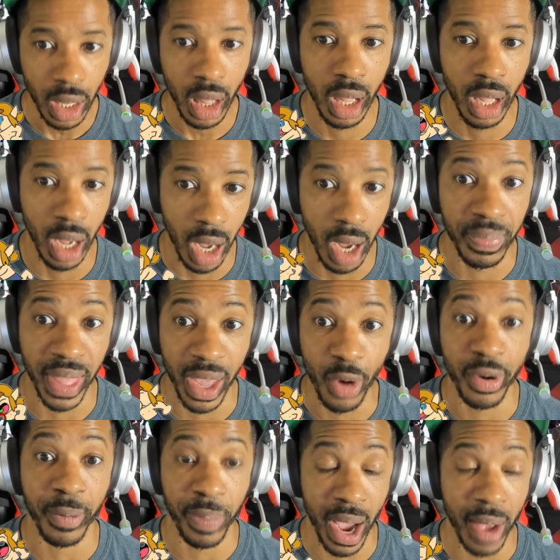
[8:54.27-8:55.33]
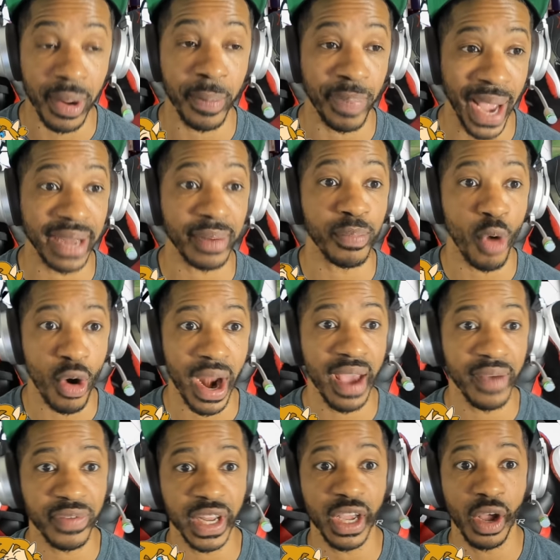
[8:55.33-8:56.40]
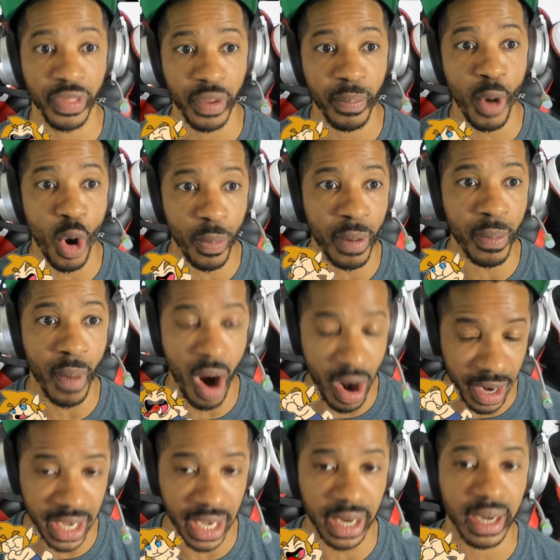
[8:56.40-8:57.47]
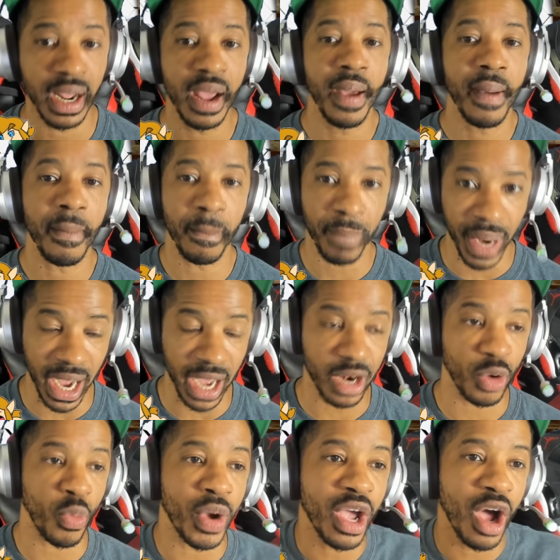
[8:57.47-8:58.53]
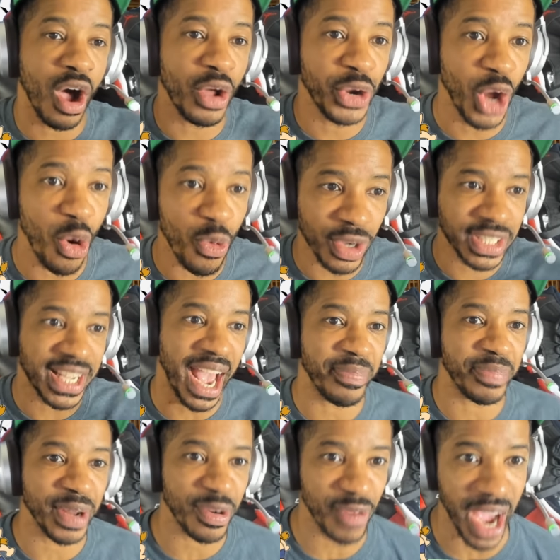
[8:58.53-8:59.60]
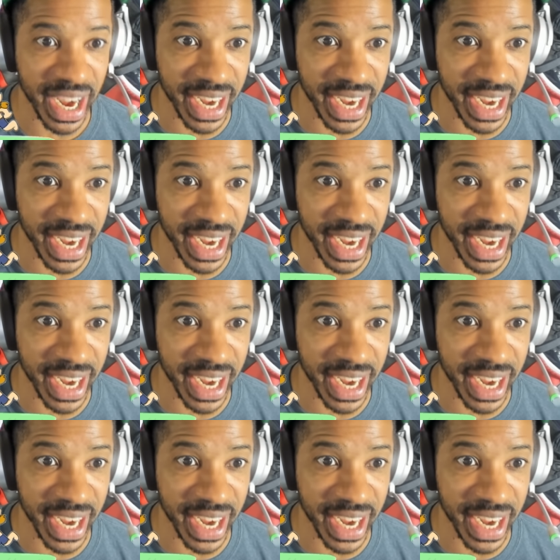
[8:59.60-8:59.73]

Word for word: Um, they would have probably banked more heavily on the mobile market but we all know what's happening right